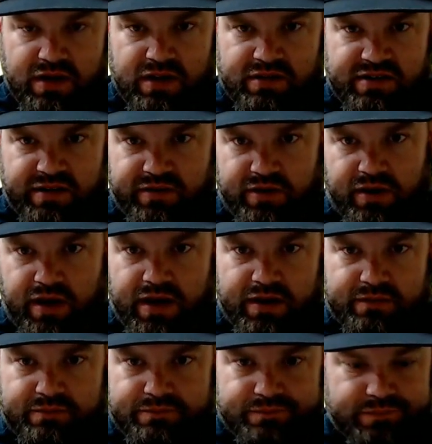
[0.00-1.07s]
seven grand.
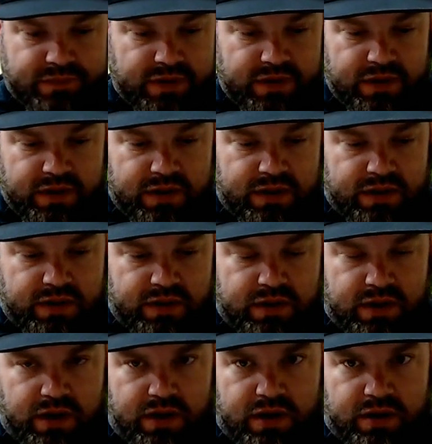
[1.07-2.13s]

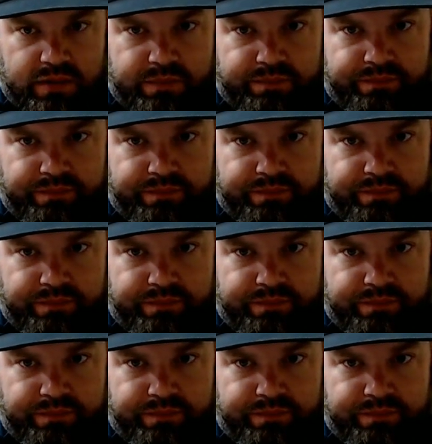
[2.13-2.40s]
Um,